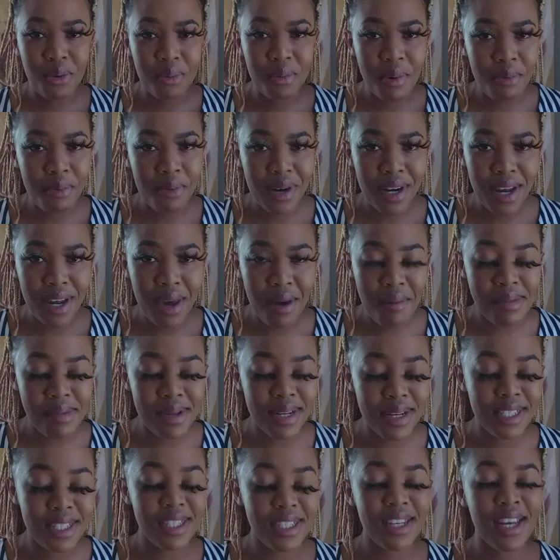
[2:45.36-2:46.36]
what
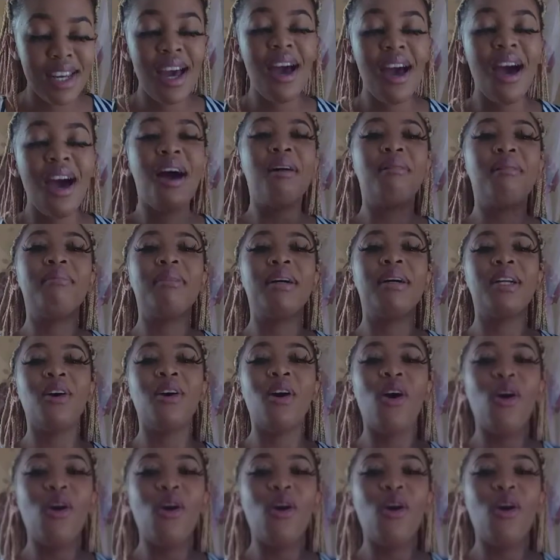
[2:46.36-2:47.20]
happened. But